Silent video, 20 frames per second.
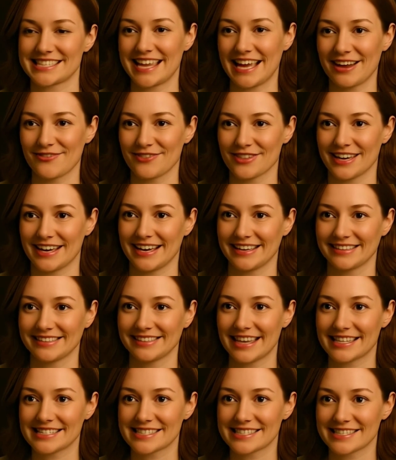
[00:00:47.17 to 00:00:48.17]
safely,
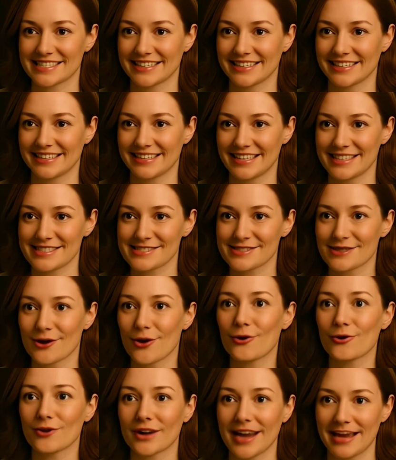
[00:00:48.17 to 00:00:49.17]
that's the
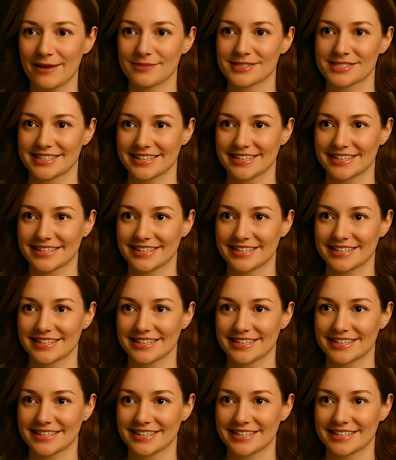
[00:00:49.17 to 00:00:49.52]
whole game, isn't